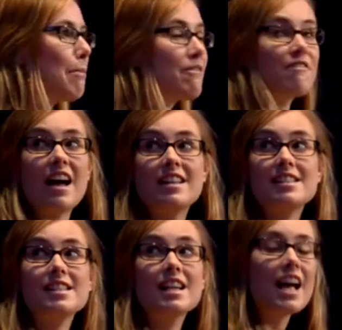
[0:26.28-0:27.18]
But
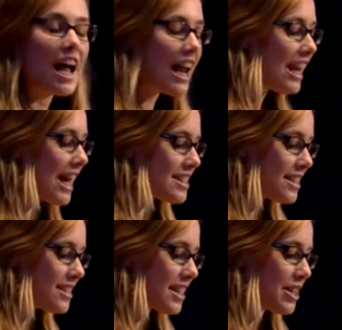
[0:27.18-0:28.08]
first, let's
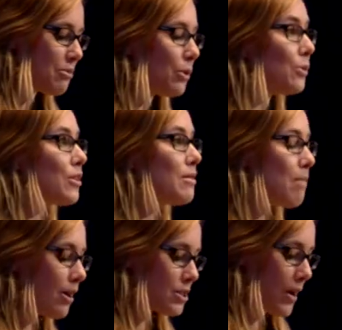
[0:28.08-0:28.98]
consider what author
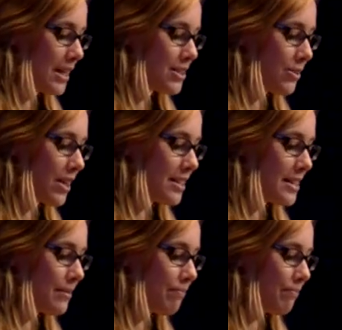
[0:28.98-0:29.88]
Mark Twain told
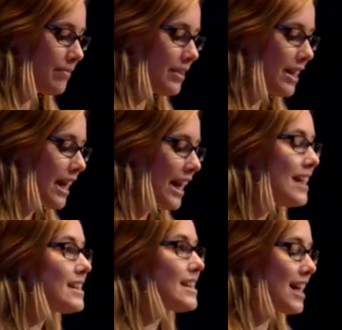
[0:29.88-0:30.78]
us.
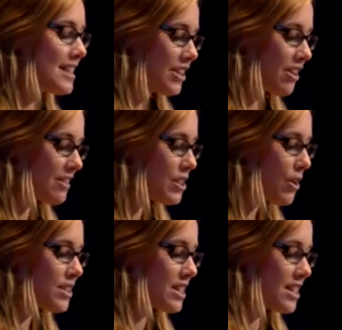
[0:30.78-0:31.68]
He said, "There is
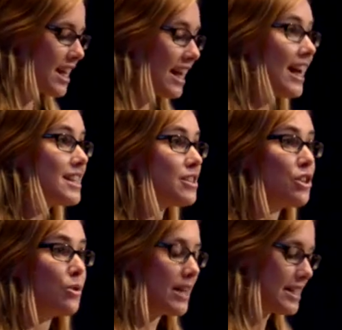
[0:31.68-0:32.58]
no such thing as a
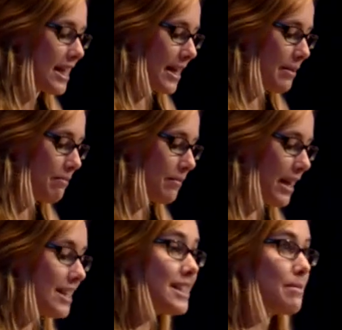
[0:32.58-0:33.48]
new idea.
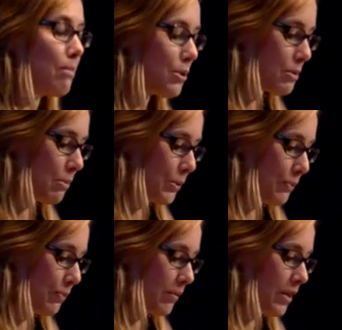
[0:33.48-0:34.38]
It is impossible.
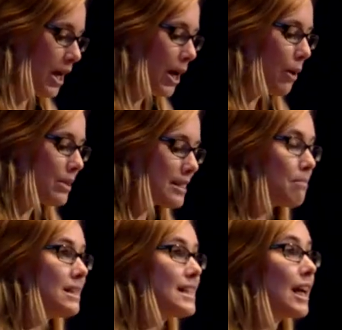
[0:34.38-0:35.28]
We
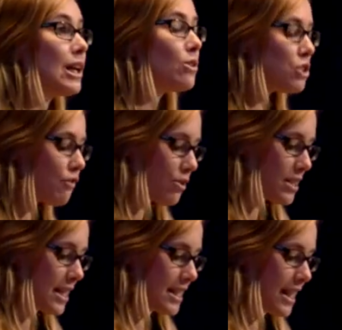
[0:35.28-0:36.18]
simply take a lot of
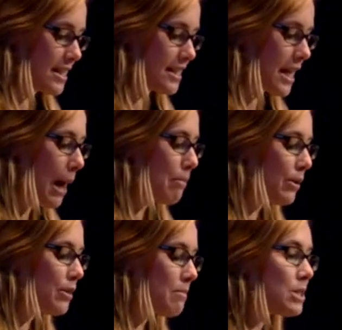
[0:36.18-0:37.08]
old ideas and
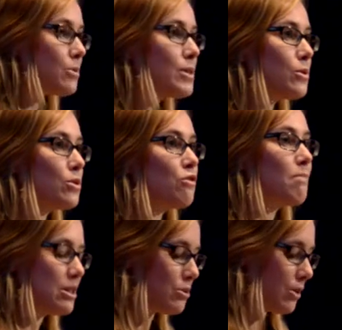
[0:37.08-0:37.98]
put them into a sort of
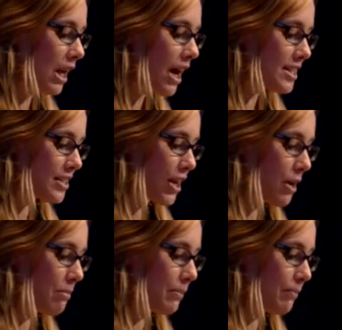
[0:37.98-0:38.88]
mental
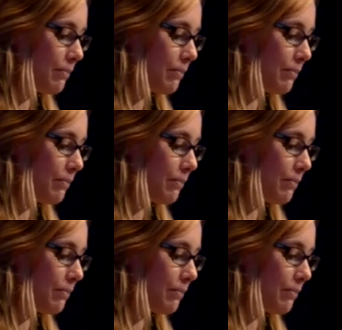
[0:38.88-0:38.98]
kaleidoscope.